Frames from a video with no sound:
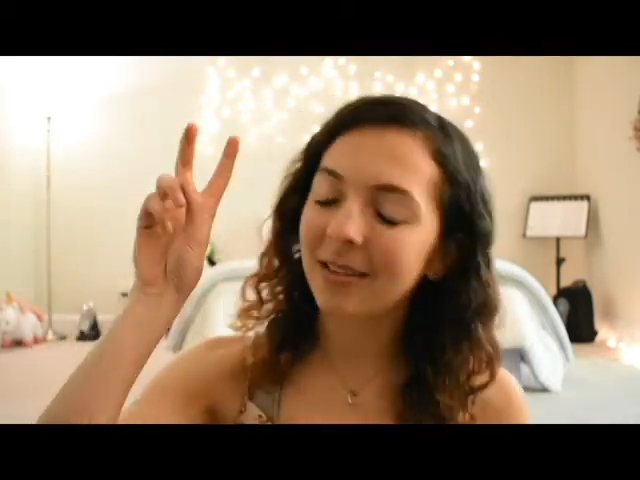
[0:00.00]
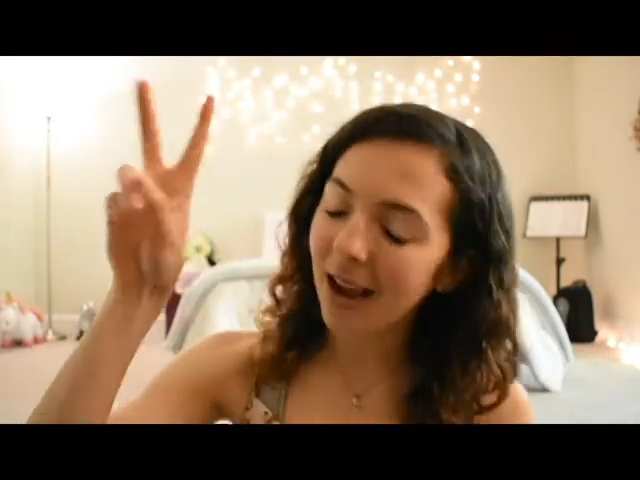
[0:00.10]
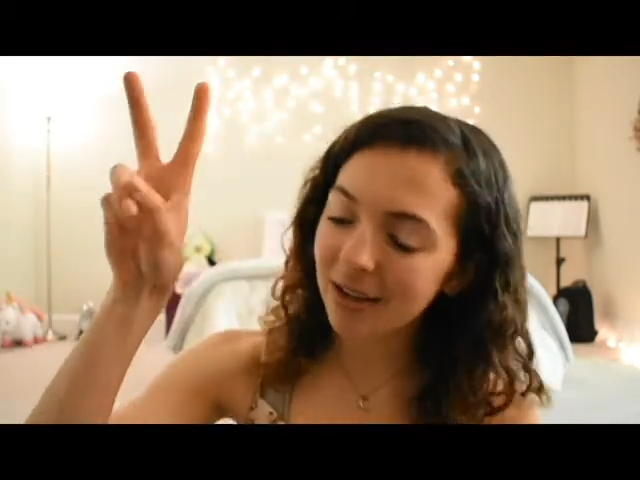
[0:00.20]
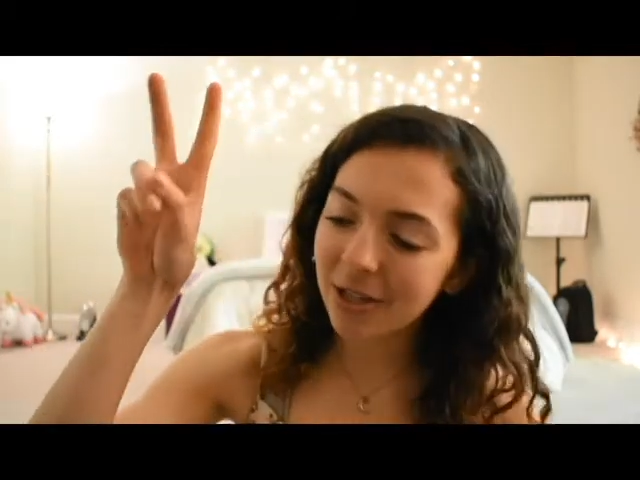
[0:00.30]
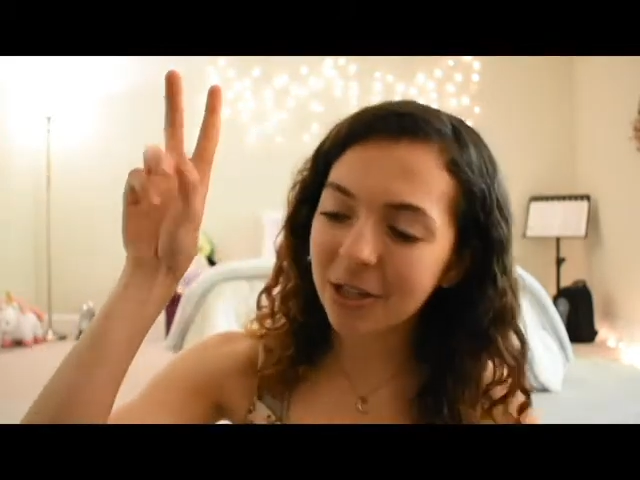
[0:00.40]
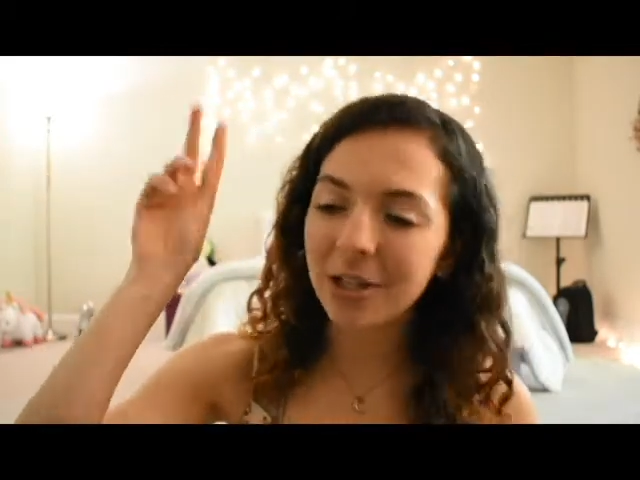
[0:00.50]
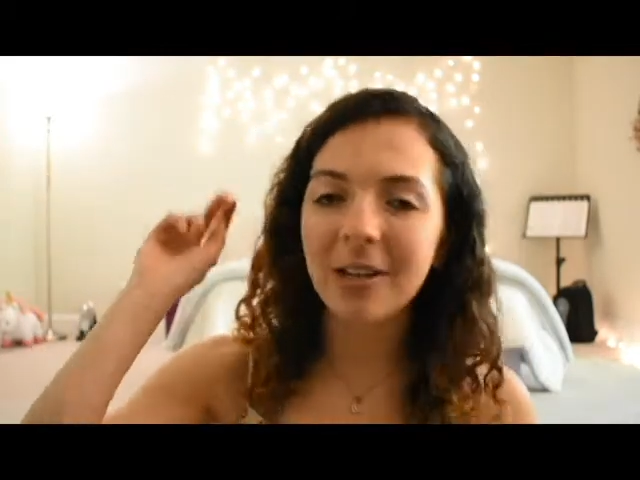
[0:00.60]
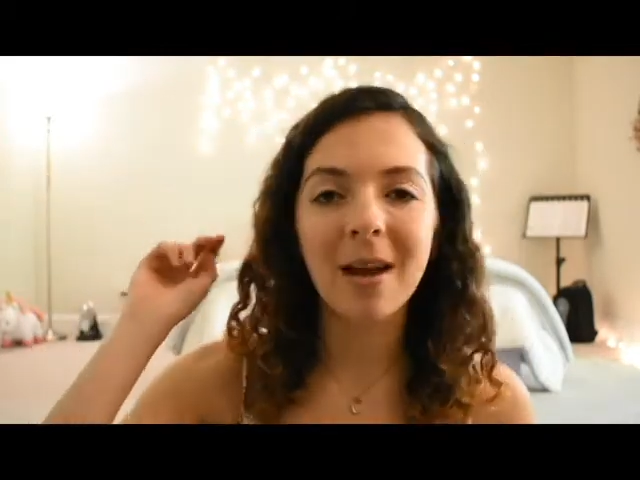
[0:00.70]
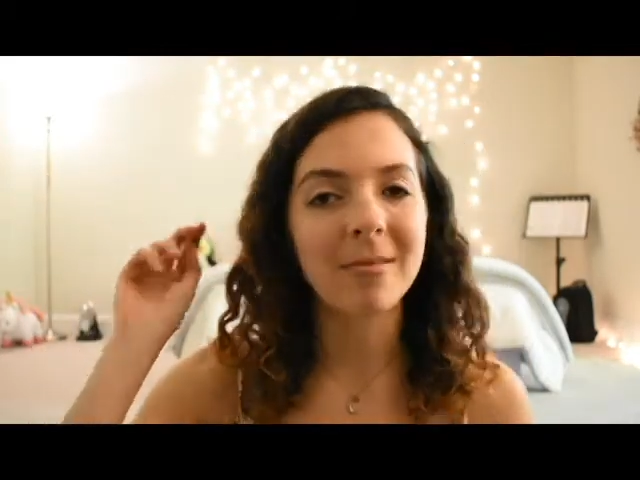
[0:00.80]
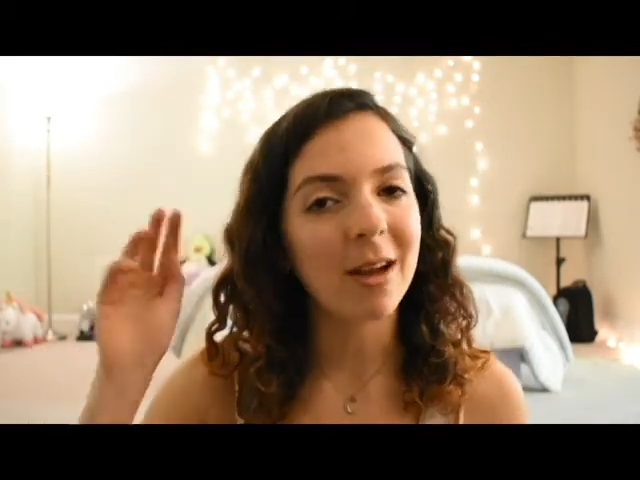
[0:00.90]

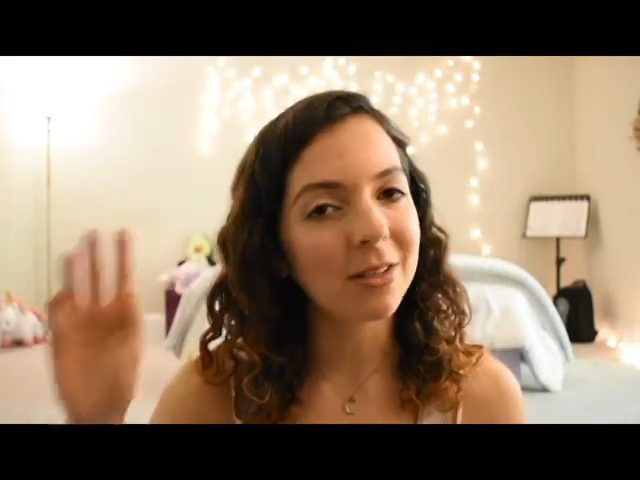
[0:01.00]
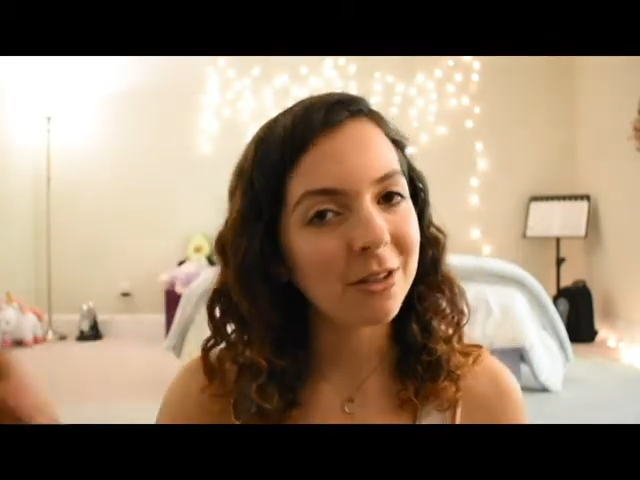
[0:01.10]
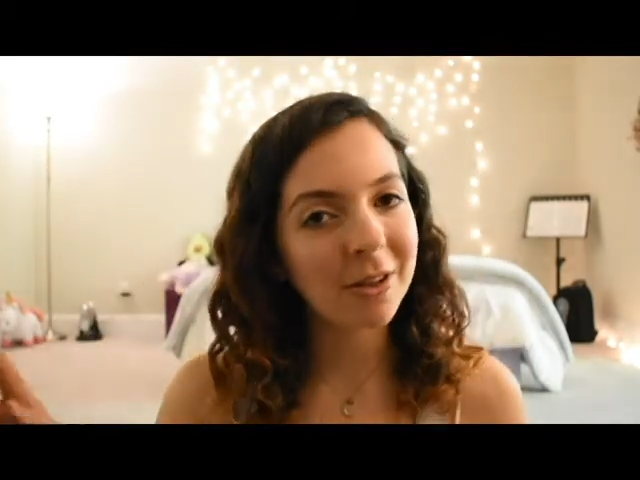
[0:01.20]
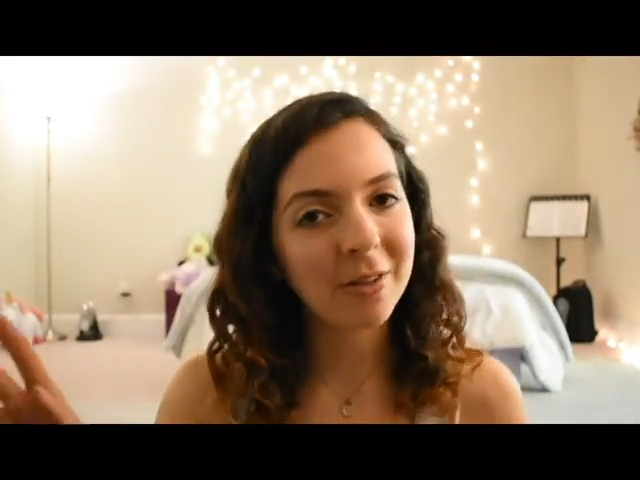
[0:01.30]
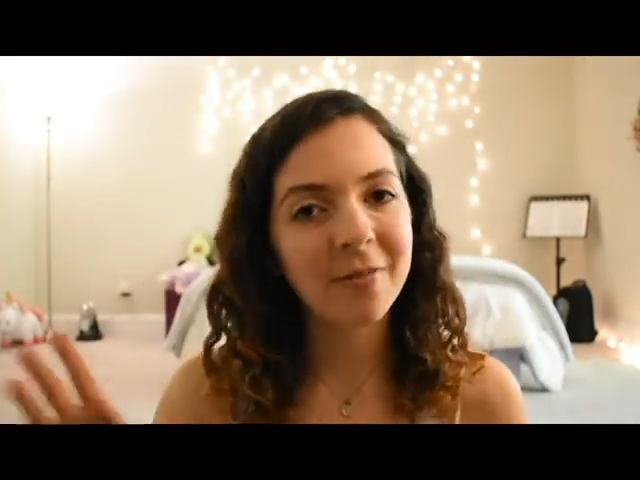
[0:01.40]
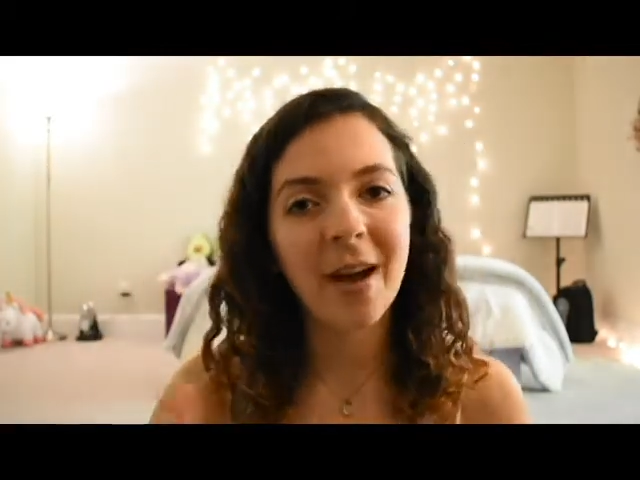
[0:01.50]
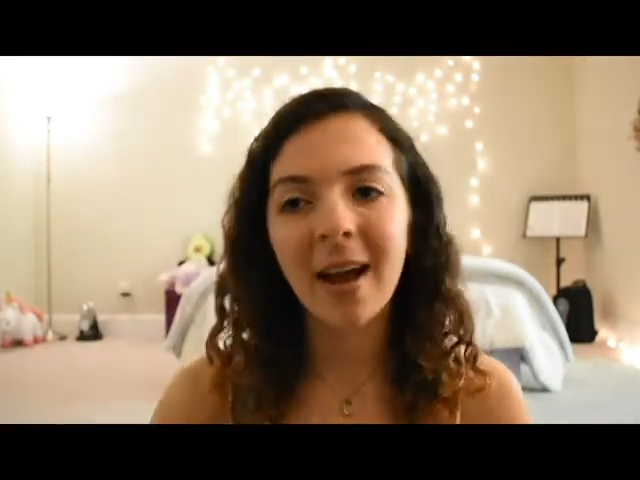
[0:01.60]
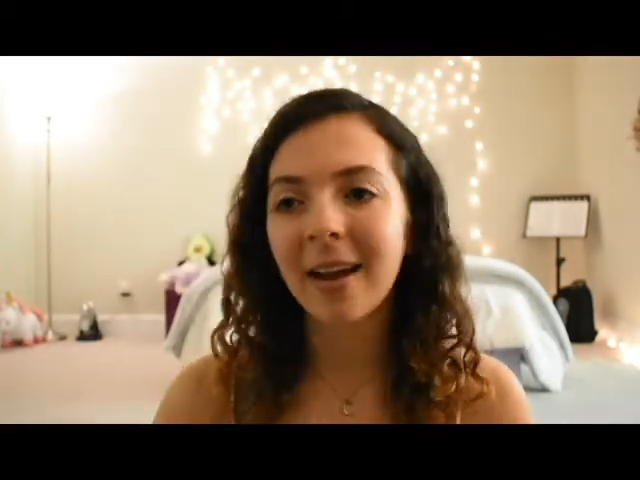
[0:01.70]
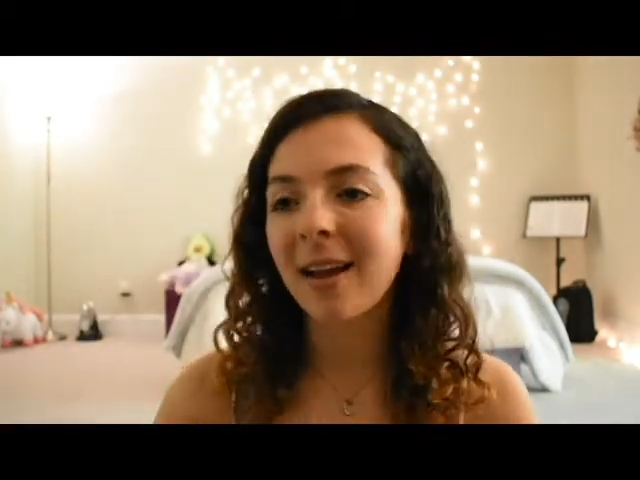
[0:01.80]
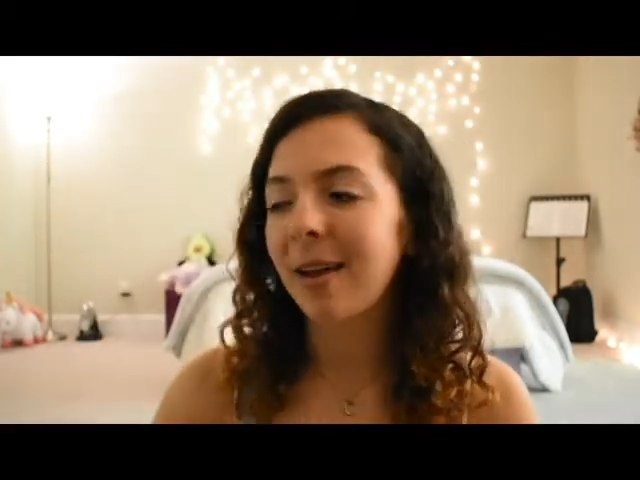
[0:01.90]
dietitian, I'm not certified,